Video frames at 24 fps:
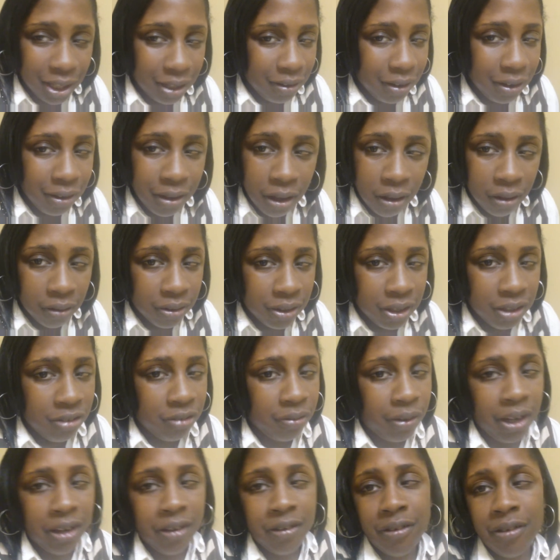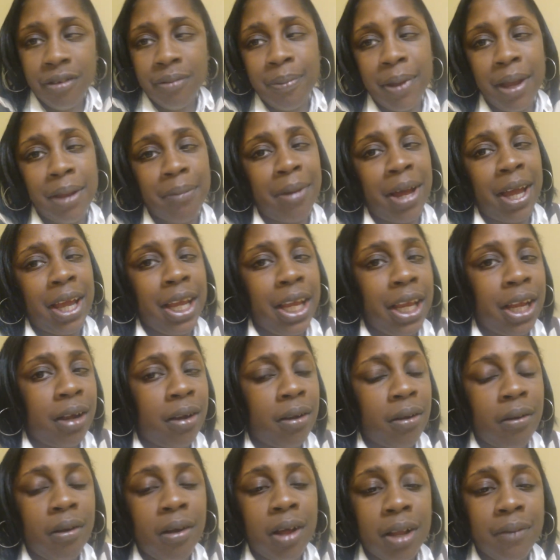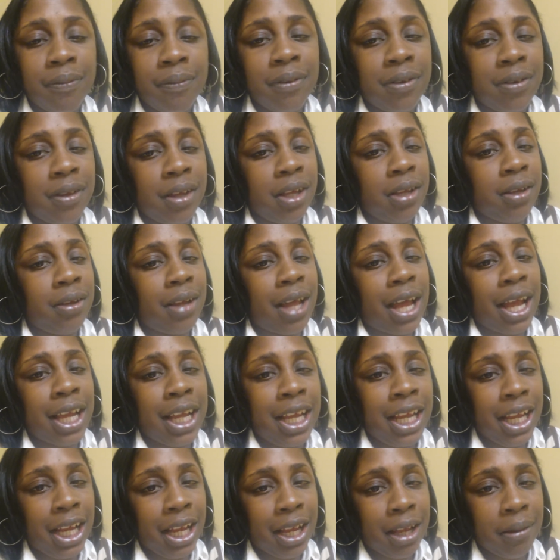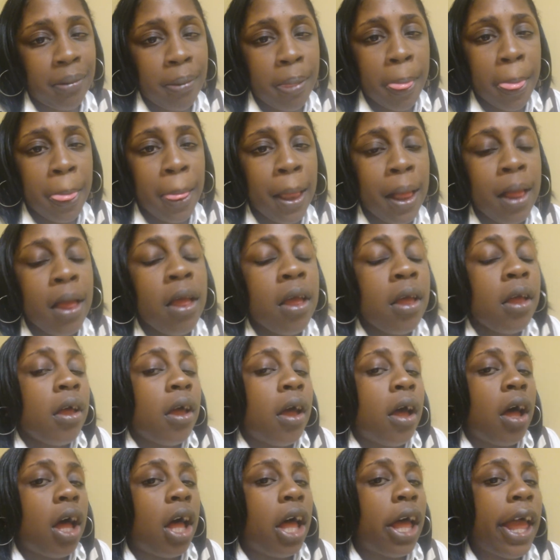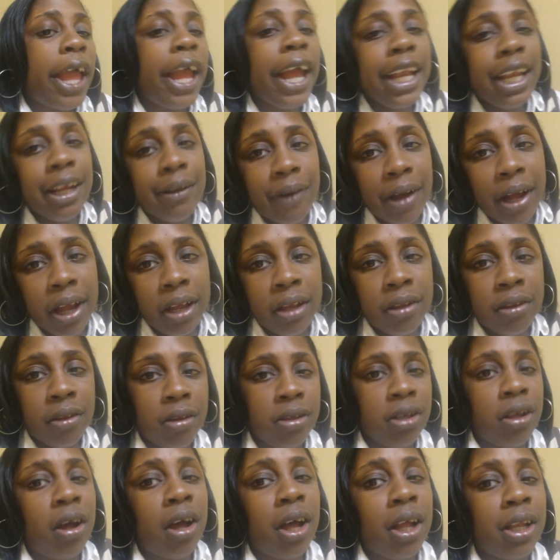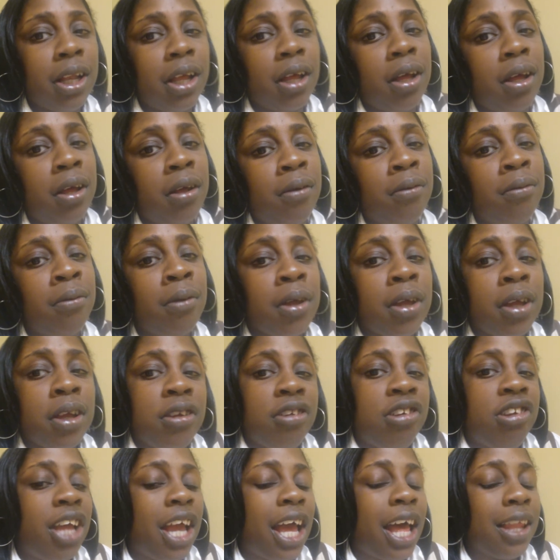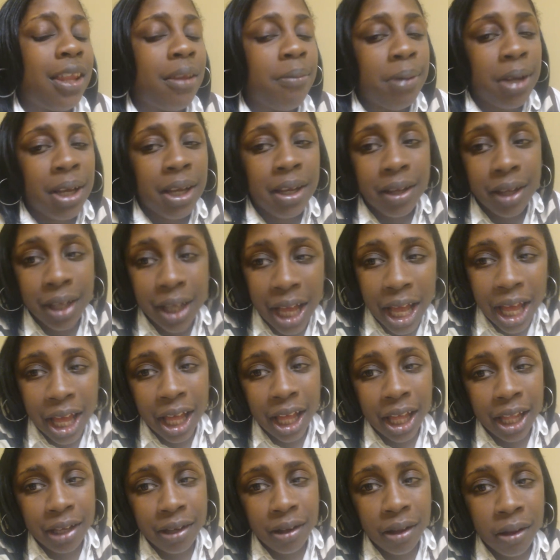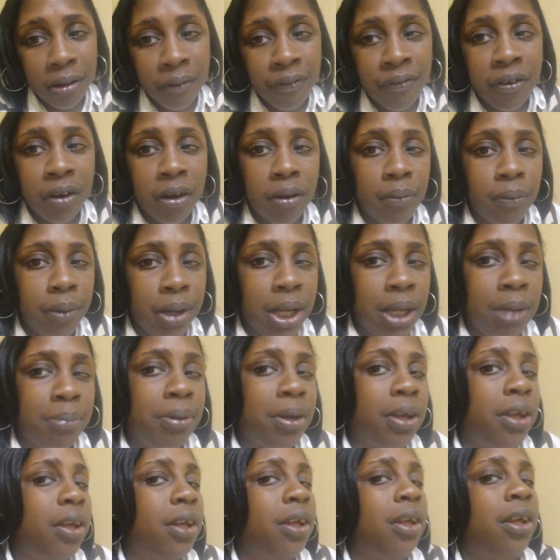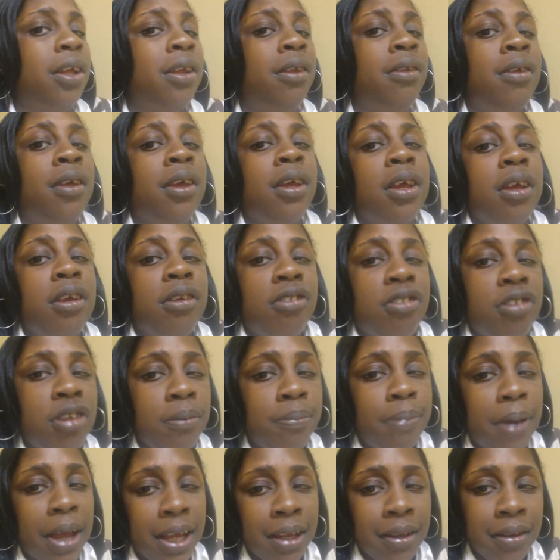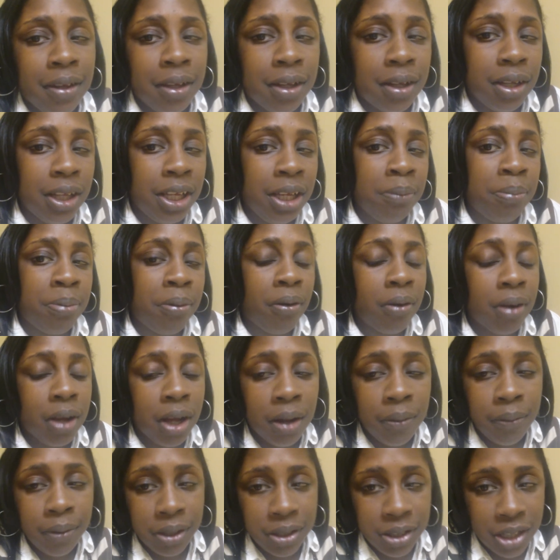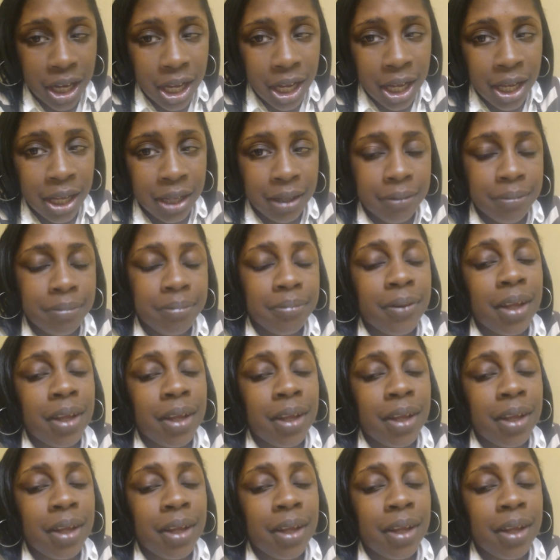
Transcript: Just the whole situation just made my head hurt all of a sudden. I can't. Anyway, so y'all know she hasn't been at the condo for a week because she basically broke up with Jock.